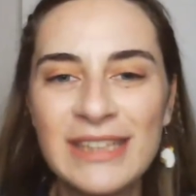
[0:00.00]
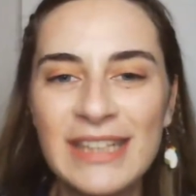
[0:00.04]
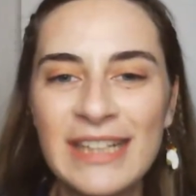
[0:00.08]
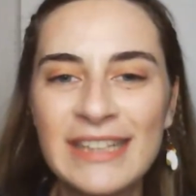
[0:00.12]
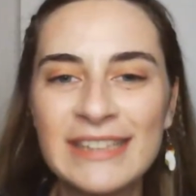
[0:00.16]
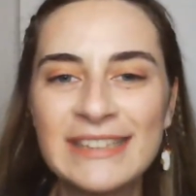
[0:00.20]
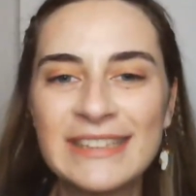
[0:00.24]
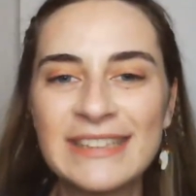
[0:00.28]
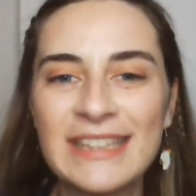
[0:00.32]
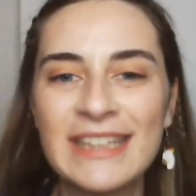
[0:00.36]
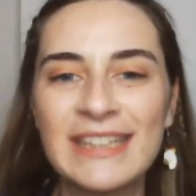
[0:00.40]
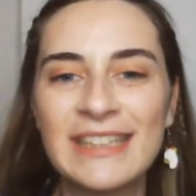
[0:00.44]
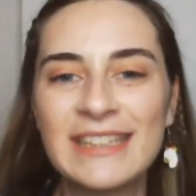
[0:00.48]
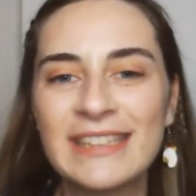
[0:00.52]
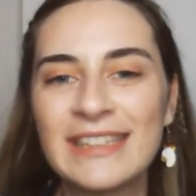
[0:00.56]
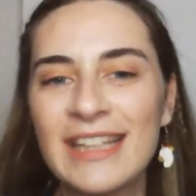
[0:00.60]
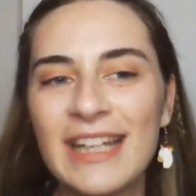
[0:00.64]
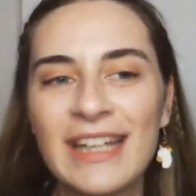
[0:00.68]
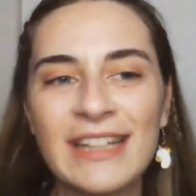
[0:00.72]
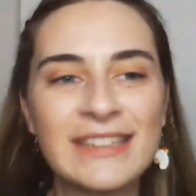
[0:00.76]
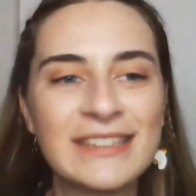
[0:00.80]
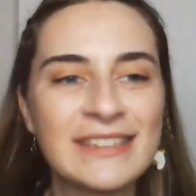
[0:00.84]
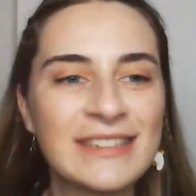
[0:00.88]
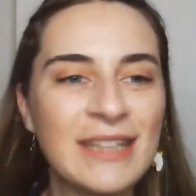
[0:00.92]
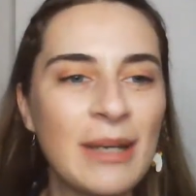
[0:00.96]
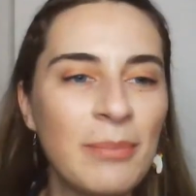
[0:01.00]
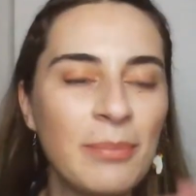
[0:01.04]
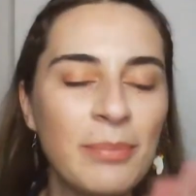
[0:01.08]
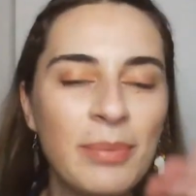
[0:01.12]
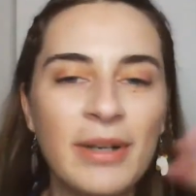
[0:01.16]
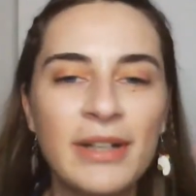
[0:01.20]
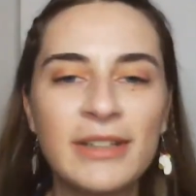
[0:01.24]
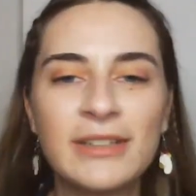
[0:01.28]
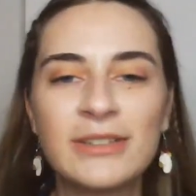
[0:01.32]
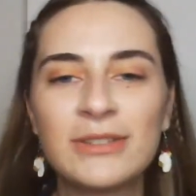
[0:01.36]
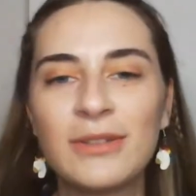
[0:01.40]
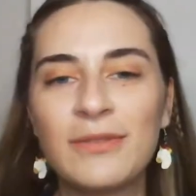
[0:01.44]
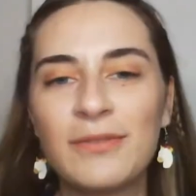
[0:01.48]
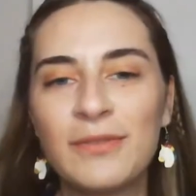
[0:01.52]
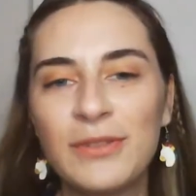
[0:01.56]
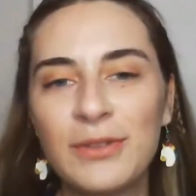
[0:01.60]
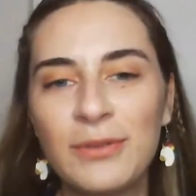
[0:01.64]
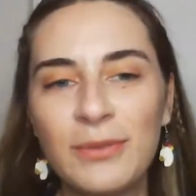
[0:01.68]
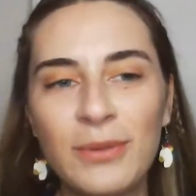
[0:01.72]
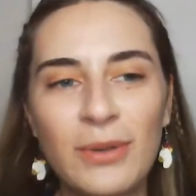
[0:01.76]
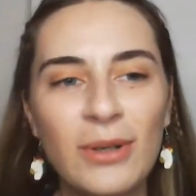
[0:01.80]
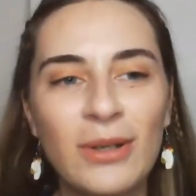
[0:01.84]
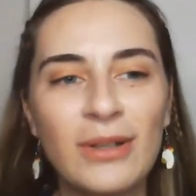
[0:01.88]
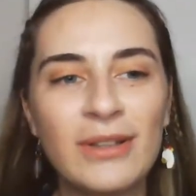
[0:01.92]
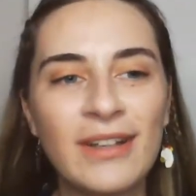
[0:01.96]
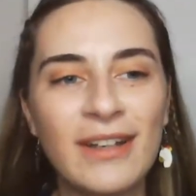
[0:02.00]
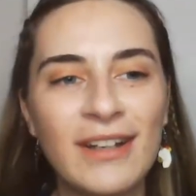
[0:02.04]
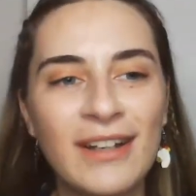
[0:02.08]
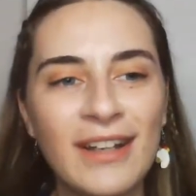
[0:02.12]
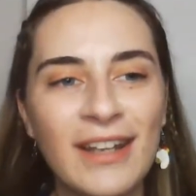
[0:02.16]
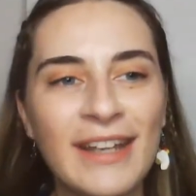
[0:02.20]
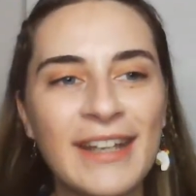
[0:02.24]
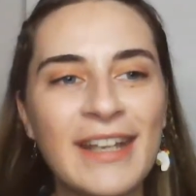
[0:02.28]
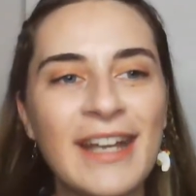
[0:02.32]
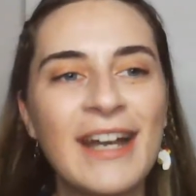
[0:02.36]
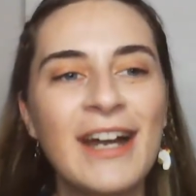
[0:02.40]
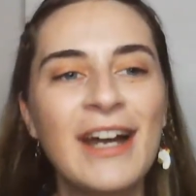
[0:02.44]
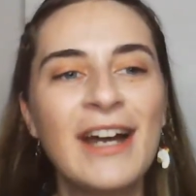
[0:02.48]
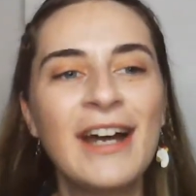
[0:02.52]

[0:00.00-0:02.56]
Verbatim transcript: let's say, in like some parts of the world are like